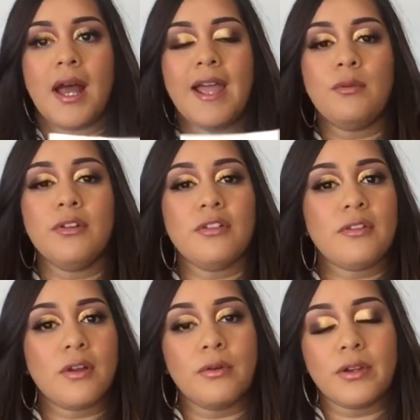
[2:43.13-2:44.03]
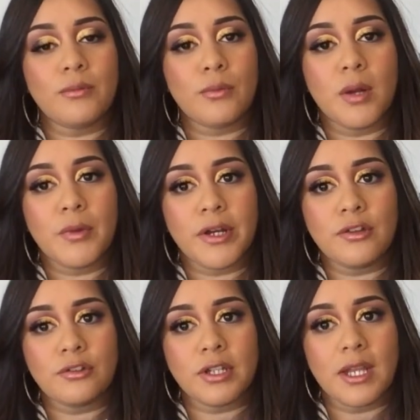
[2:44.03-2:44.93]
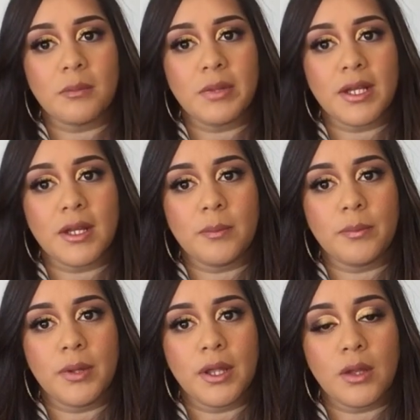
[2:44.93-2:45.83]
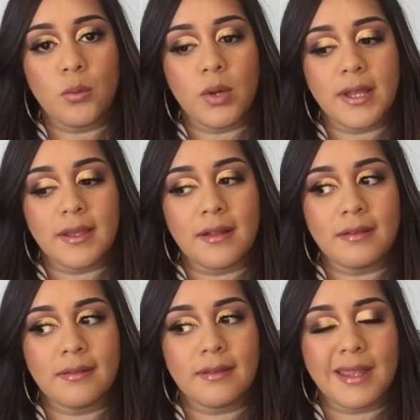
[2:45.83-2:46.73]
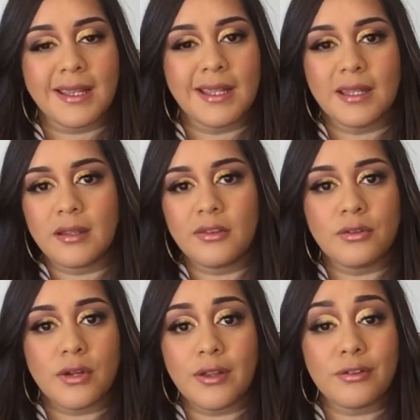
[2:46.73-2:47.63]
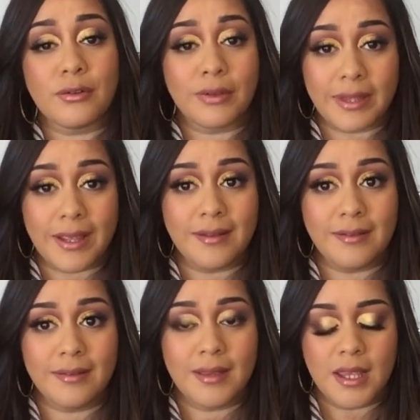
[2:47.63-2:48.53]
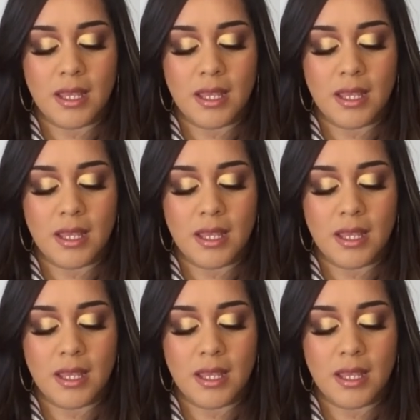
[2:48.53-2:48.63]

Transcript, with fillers: I will just go to Walmart usually and pick up one that's like two dollars or less,